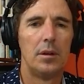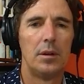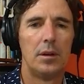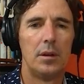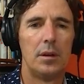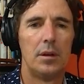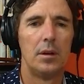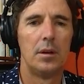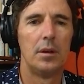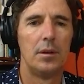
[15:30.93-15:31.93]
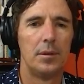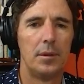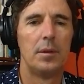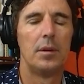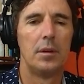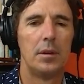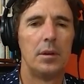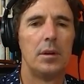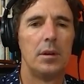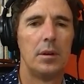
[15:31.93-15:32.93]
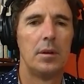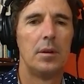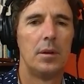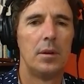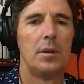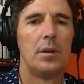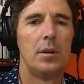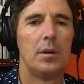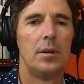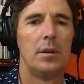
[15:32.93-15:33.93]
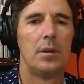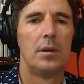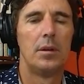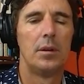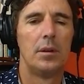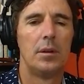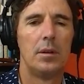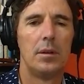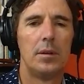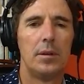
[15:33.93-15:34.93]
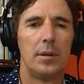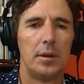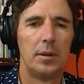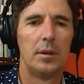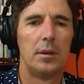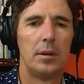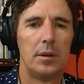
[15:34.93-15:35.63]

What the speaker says: (silent)